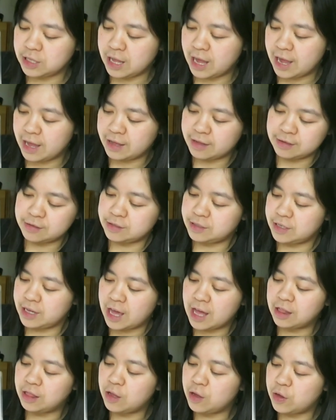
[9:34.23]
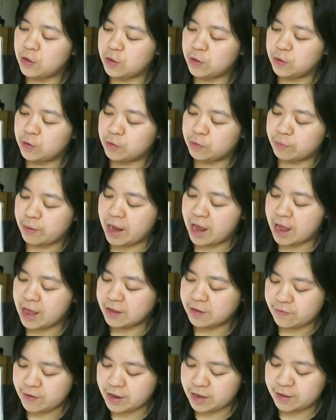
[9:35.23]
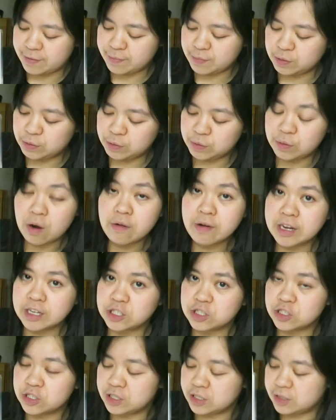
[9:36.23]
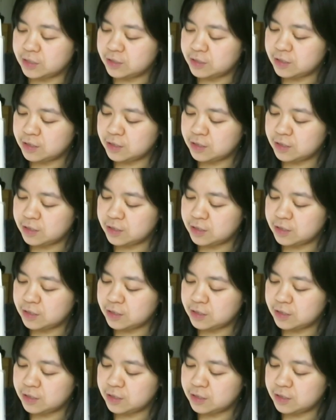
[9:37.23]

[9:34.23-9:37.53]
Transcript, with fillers: like yellow, red, green, blue, orange.